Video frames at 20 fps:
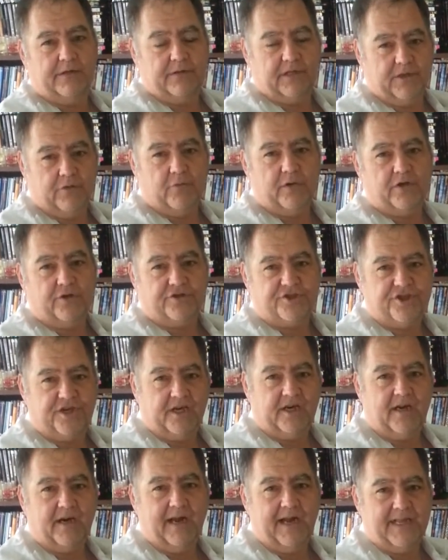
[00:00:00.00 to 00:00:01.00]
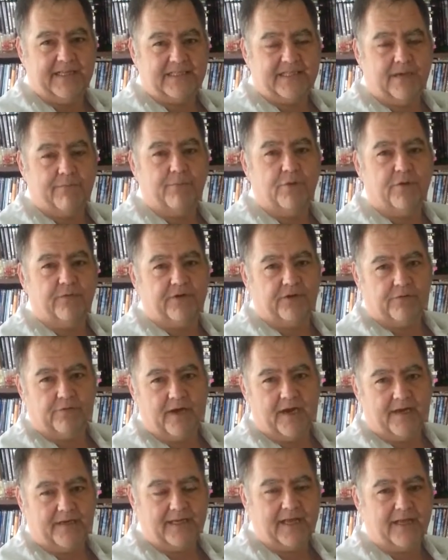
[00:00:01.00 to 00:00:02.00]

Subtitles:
the wheelchair as I'm moving around